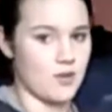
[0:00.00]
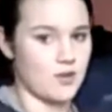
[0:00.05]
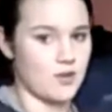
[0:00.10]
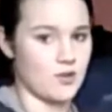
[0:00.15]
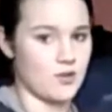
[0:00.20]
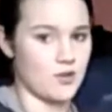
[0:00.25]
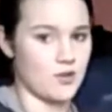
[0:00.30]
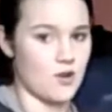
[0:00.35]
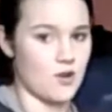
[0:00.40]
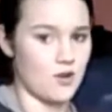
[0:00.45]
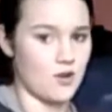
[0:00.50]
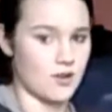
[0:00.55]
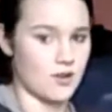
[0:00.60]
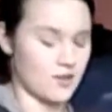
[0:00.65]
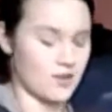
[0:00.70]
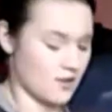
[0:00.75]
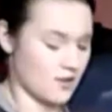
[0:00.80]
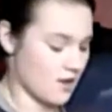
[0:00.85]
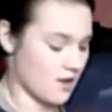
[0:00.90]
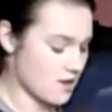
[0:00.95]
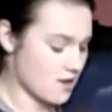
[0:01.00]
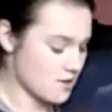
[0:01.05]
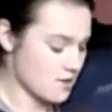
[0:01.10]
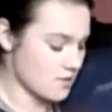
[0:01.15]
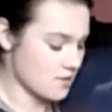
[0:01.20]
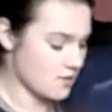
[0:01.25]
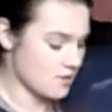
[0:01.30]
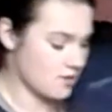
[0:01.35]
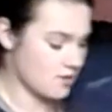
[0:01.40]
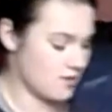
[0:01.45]
your dog.
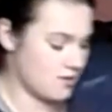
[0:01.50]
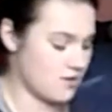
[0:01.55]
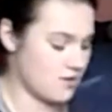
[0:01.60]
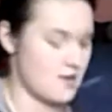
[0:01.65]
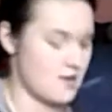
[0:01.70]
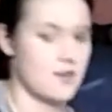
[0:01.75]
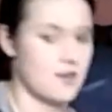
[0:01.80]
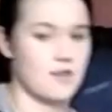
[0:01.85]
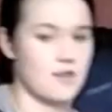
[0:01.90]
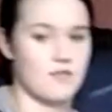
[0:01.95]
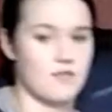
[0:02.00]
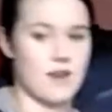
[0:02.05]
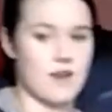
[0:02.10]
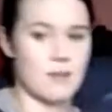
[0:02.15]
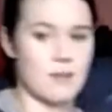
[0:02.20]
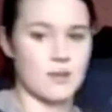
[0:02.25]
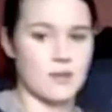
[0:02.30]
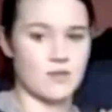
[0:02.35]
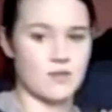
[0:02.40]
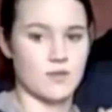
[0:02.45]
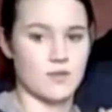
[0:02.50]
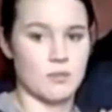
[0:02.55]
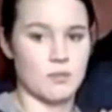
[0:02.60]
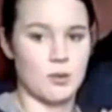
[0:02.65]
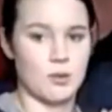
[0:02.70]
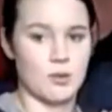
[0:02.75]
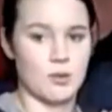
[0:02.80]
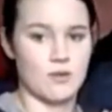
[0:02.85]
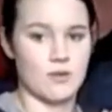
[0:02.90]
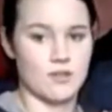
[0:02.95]
No grabbing of the
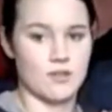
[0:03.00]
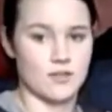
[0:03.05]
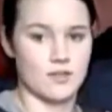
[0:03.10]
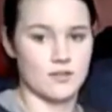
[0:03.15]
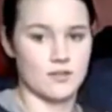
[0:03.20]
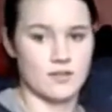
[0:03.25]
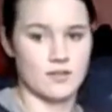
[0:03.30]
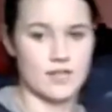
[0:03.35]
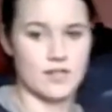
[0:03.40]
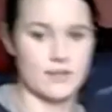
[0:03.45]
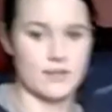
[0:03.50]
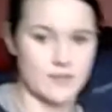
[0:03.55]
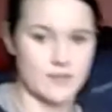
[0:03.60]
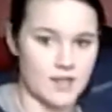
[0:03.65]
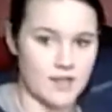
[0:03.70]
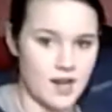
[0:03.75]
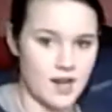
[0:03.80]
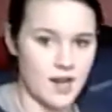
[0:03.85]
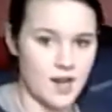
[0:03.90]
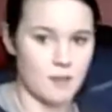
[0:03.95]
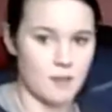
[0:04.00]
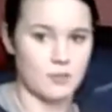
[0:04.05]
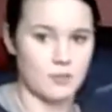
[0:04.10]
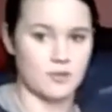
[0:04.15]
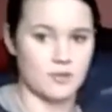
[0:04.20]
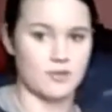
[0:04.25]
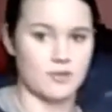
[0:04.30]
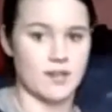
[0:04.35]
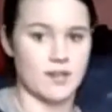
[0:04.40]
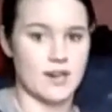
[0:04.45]
paw and lifting it up
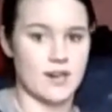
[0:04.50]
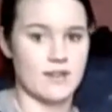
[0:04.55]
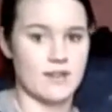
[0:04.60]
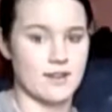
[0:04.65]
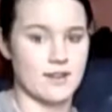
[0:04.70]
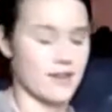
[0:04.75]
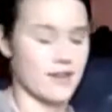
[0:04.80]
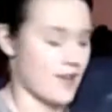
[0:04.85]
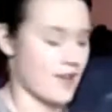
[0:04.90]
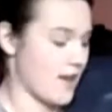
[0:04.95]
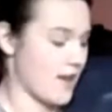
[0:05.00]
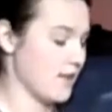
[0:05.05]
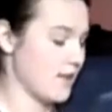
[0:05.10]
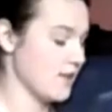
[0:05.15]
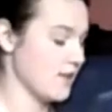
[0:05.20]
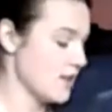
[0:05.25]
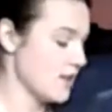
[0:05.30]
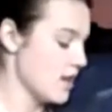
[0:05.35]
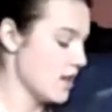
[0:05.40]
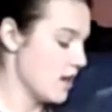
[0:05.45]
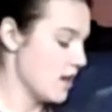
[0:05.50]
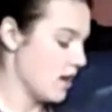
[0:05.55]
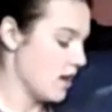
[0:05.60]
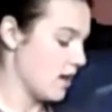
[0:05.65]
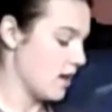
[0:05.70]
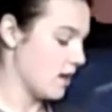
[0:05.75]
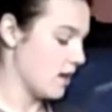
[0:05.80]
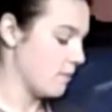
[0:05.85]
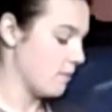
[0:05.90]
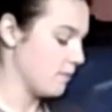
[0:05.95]
or anything like
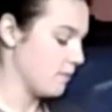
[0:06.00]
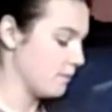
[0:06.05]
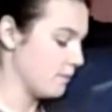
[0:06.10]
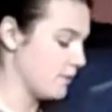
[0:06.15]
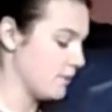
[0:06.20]
that.